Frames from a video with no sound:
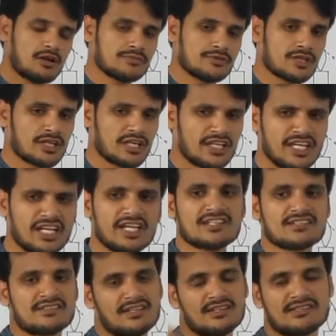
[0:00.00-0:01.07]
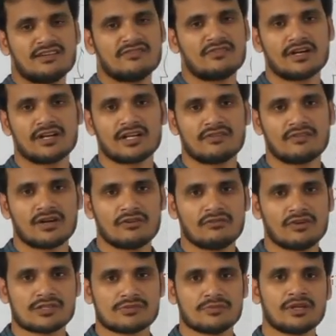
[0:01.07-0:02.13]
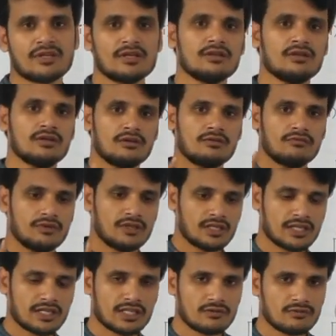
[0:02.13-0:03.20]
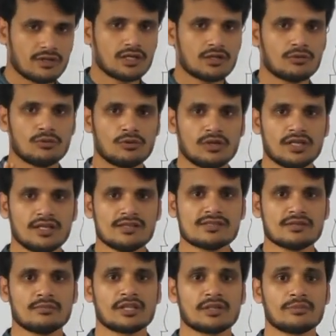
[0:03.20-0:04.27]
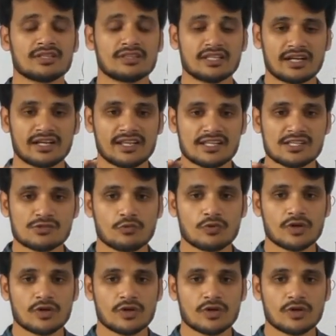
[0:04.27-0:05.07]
object any distance in front of convex mirror, we'll get the what only similar image. That is